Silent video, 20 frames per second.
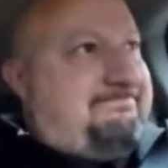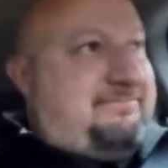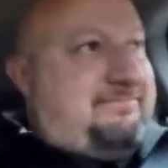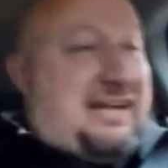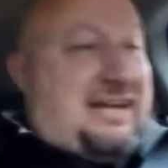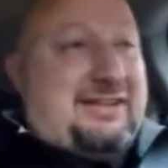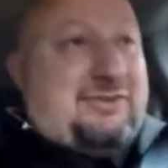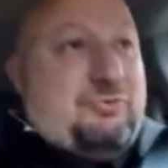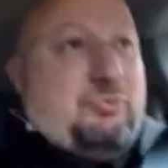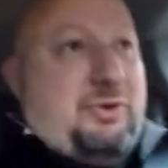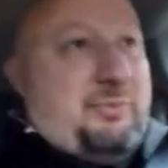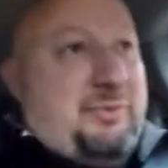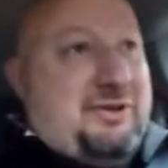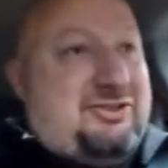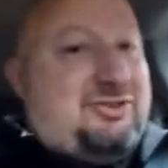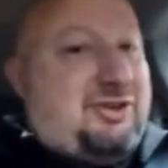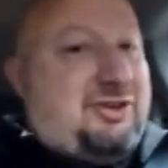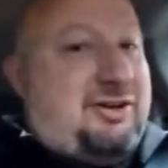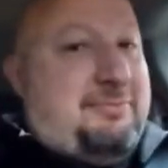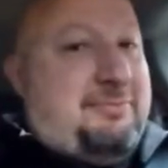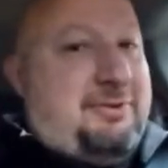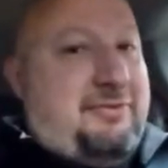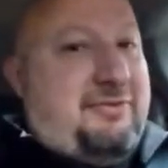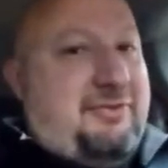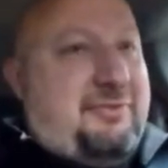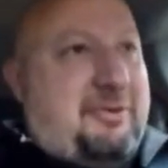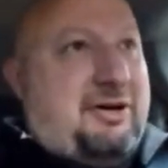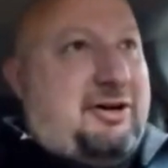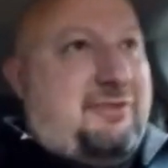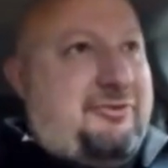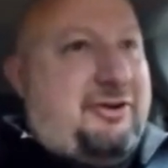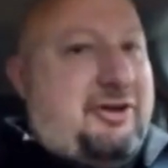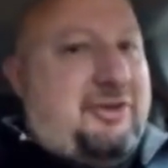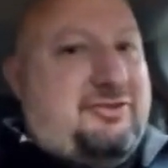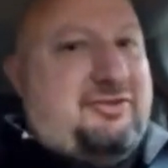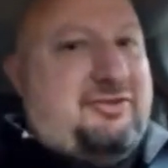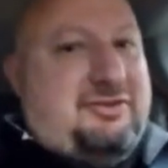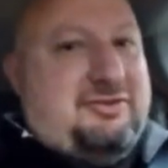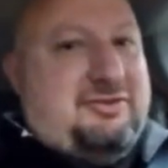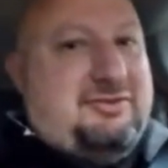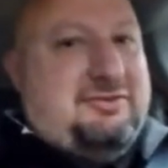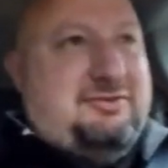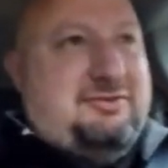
that's when we started moving the ball, folks.